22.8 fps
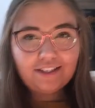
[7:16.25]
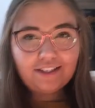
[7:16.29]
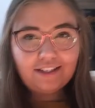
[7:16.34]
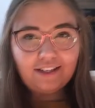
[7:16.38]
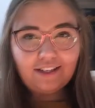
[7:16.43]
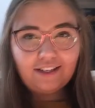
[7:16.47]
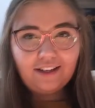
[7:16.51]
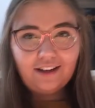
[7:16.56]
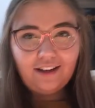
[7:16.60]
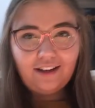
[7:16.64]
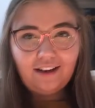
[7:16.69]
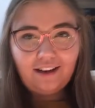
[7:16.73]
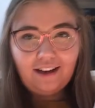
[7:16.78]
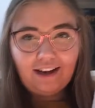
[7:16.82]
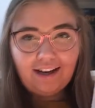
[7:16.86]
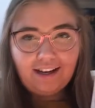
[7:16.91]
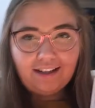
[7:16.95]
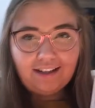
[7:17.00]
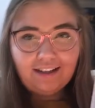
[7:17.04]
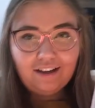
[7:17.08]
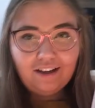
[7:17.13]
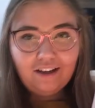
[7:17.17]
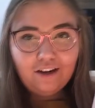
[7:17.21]
little
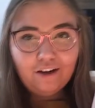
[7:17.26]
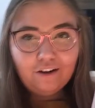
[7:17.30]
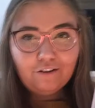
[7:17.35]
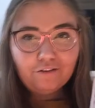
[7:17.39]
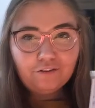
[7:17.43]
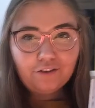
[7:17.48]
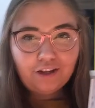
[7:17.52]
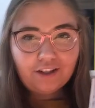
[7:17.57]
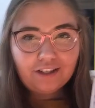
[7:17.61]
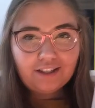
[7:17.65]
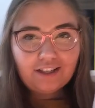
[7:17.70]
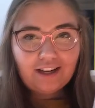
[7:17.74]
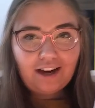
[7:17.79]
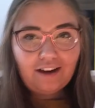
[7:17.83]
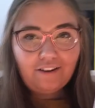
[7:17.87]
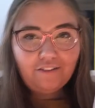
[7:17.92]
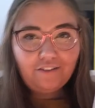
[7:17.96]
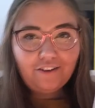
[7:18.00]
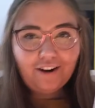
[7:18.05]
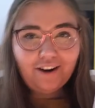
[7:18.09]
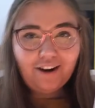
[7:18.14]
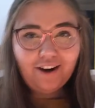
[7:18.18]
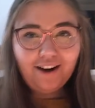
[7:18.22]
like front
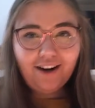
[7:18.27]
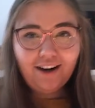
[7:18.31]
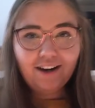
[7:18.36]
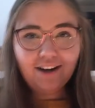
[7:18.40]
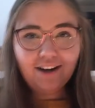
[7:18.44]
cover,